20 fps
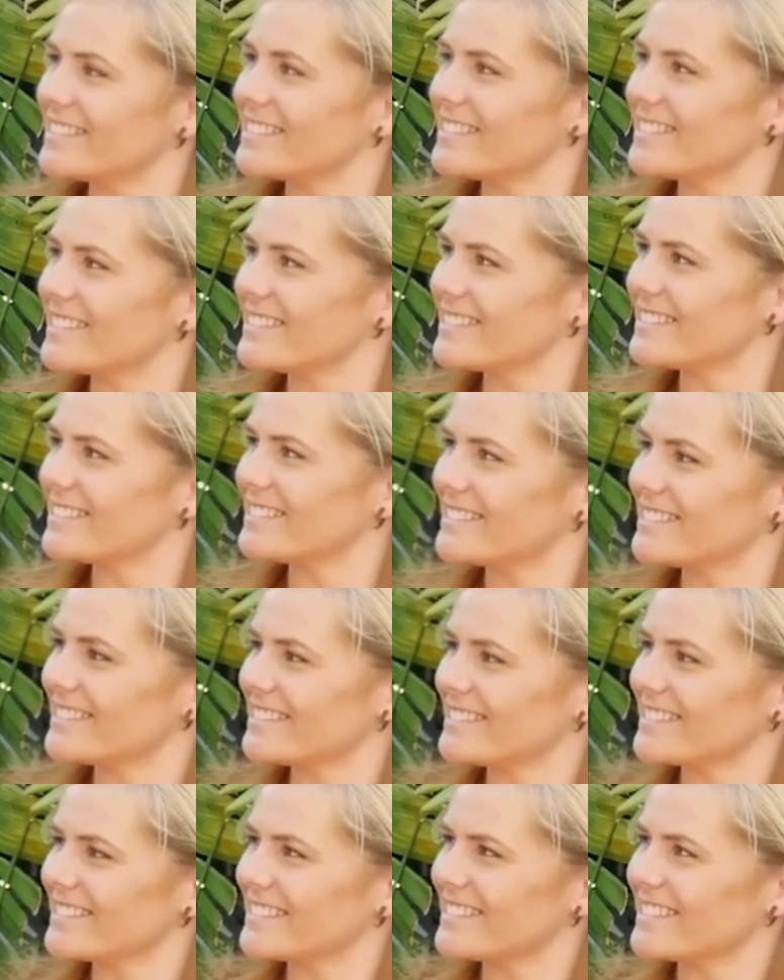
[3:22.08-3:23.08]

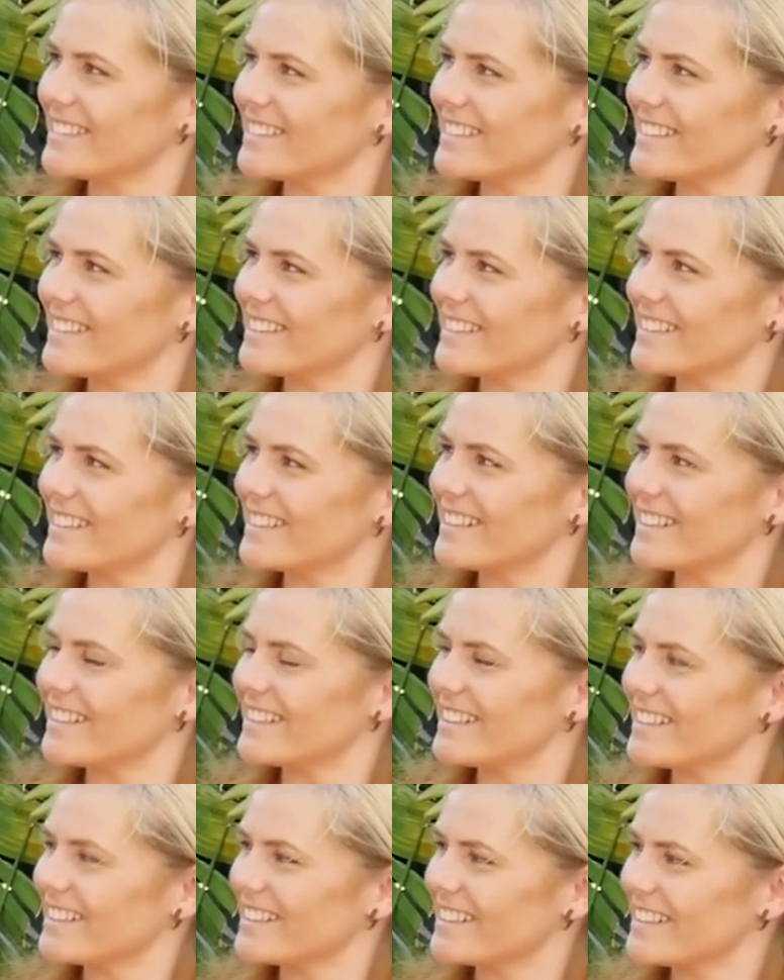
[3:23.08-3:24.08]

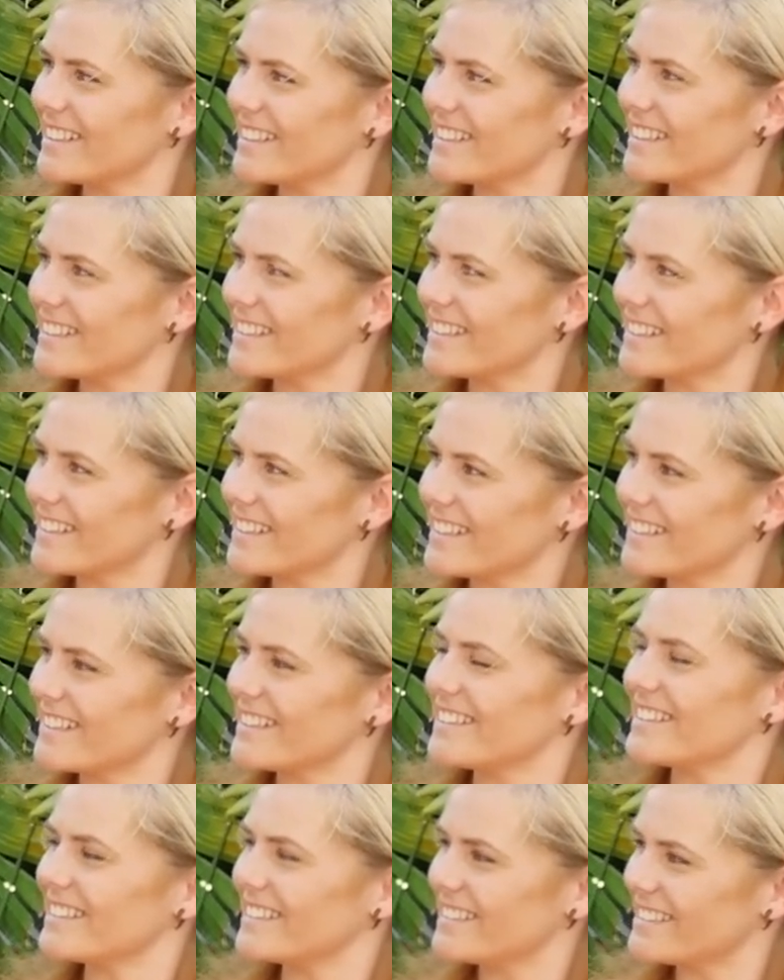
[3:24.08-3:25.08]

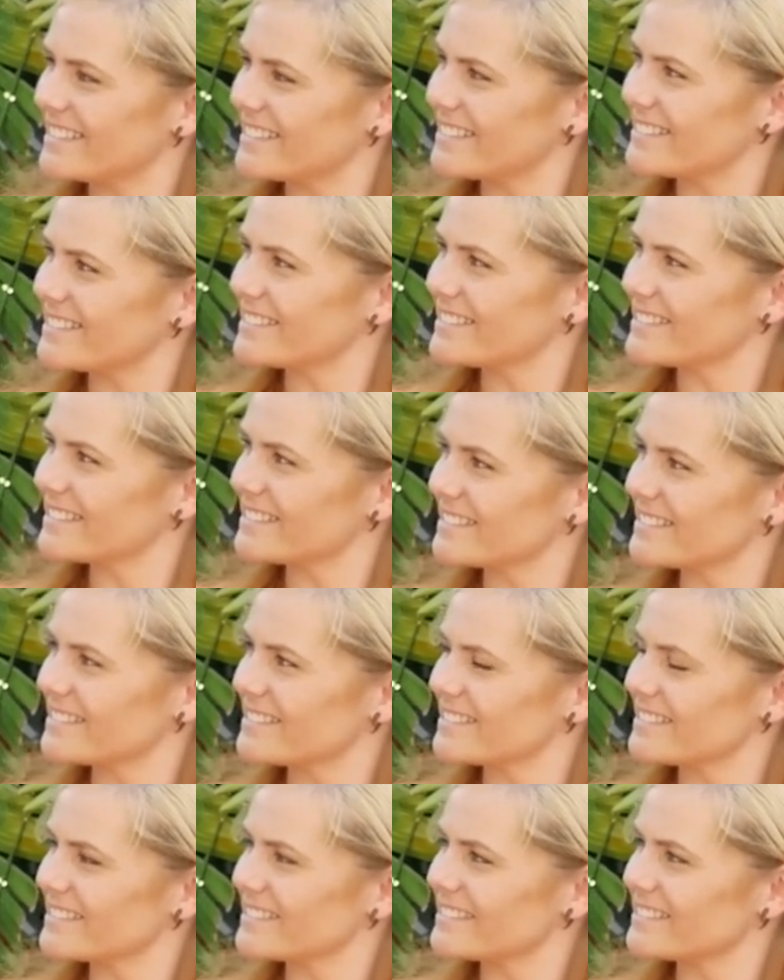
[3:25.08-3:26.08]

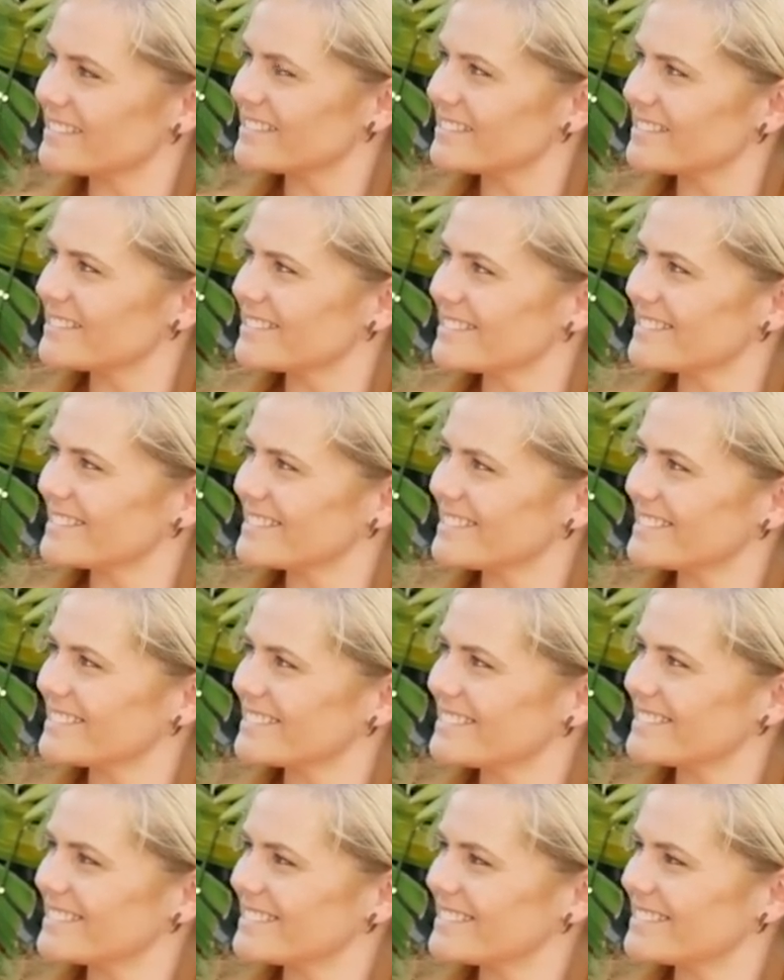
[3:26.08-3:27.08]

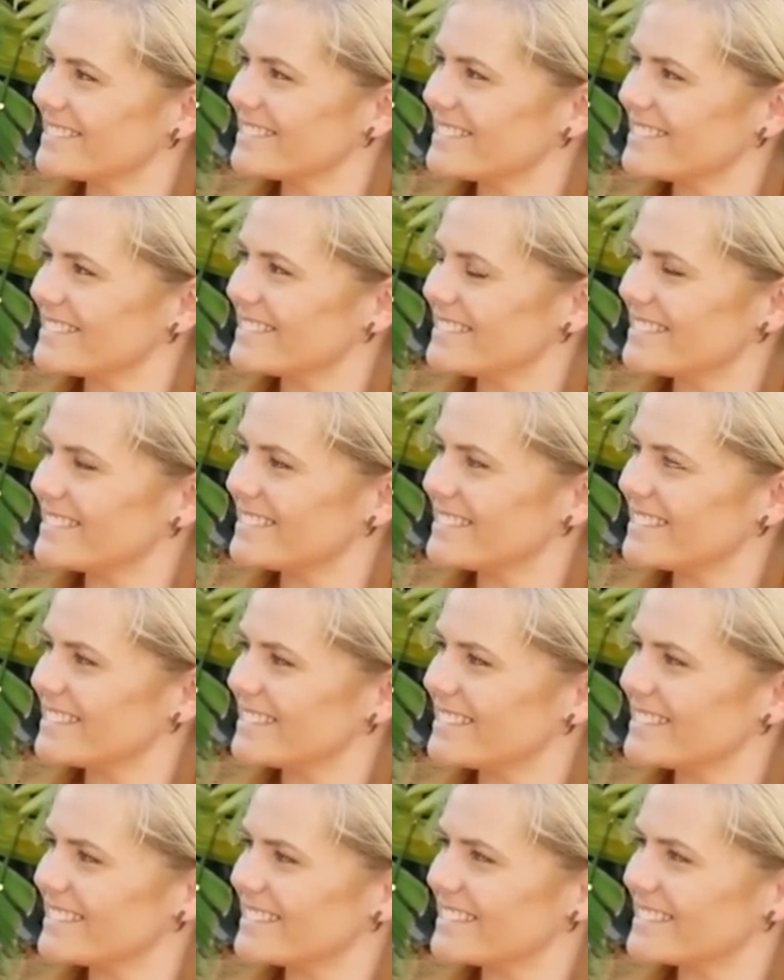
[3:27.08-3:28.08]

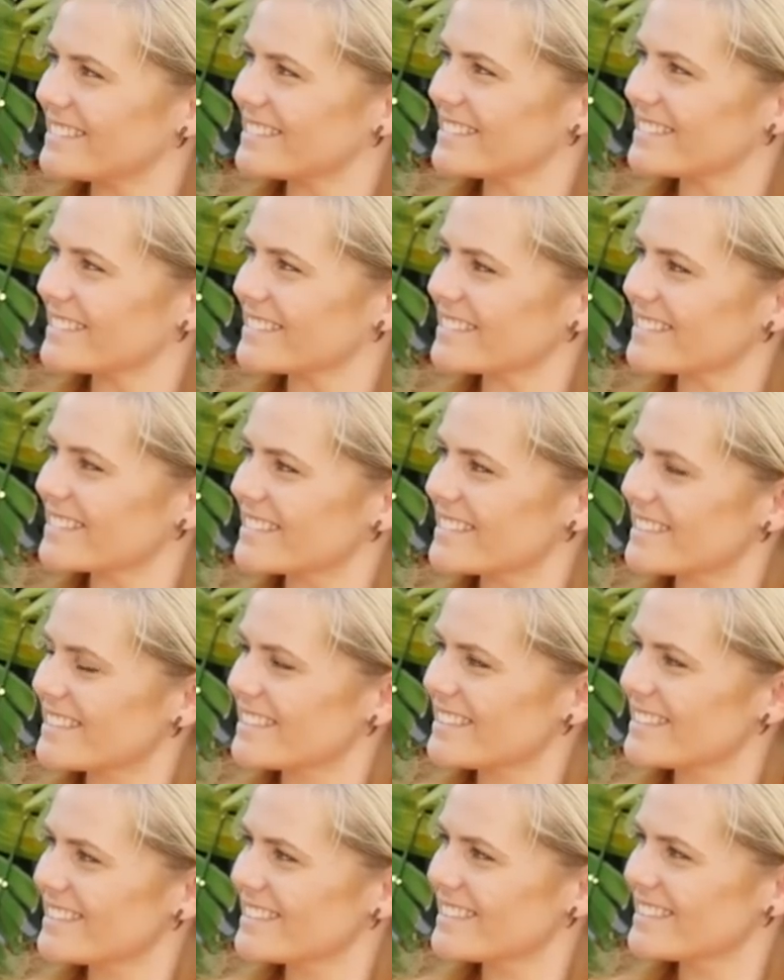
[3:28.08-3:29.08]

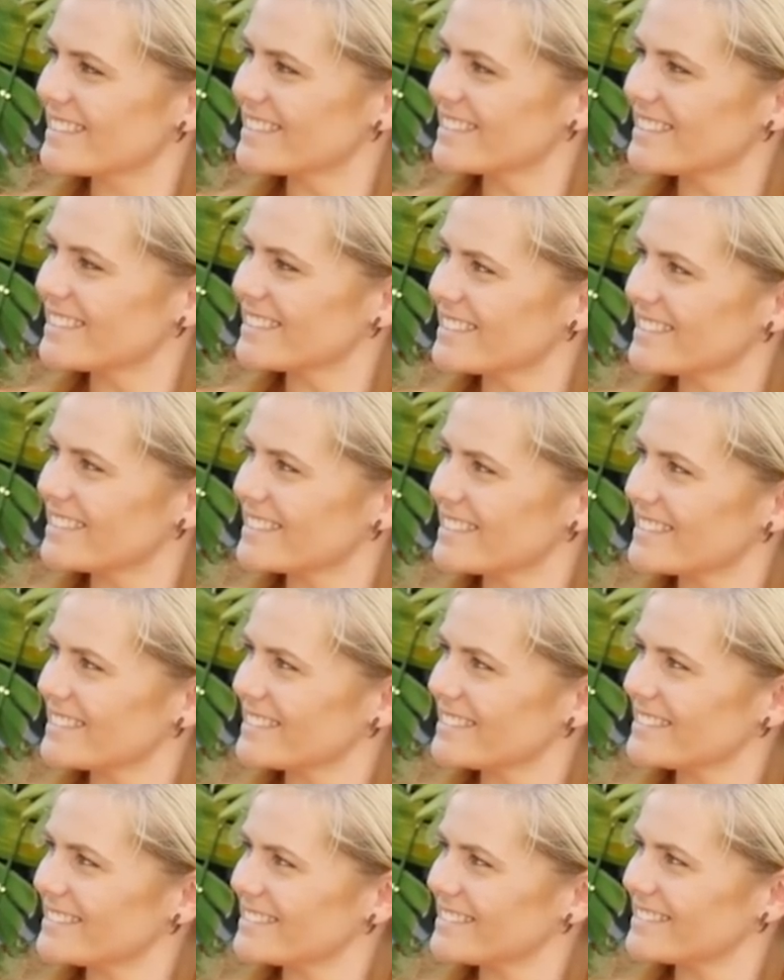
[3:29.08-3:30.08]
(not speaking)